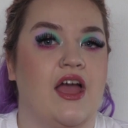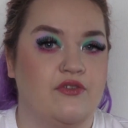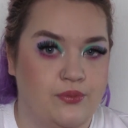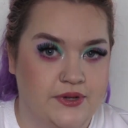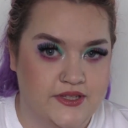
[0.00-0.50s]

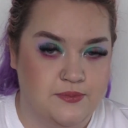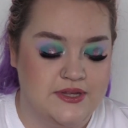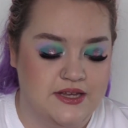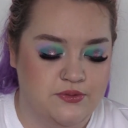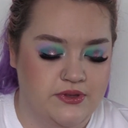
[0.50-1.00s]
Everybody's
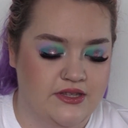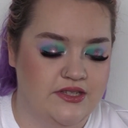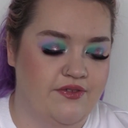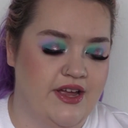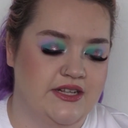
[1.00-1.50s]
obsessed with the
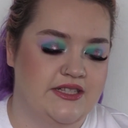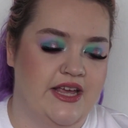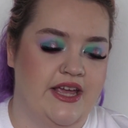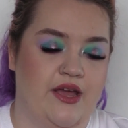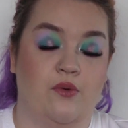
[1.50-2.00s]

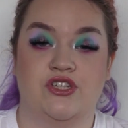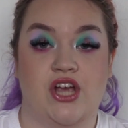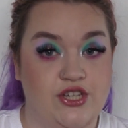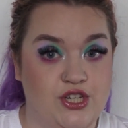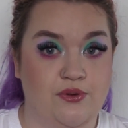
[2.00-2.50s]
Serenity,
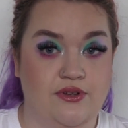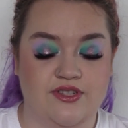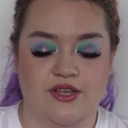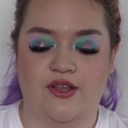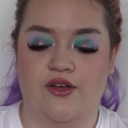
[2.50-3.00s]
which I do
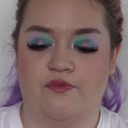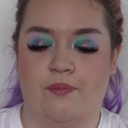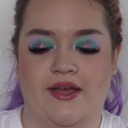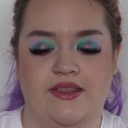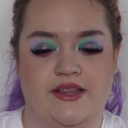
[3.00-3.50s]
also love,
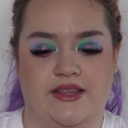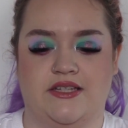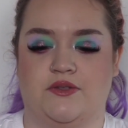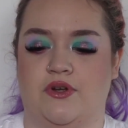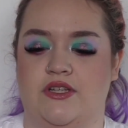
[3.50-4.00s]
but I think
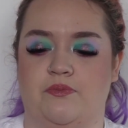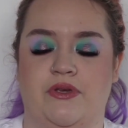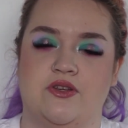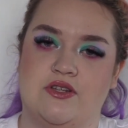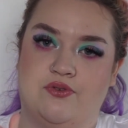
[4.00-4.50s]
this one is
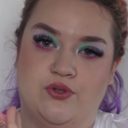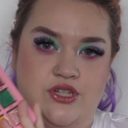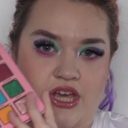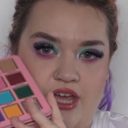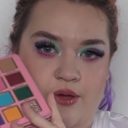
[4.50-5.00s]
beautiful
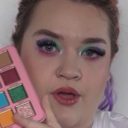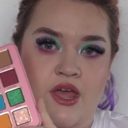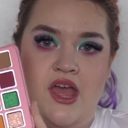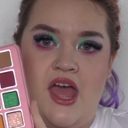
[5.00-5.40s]
too.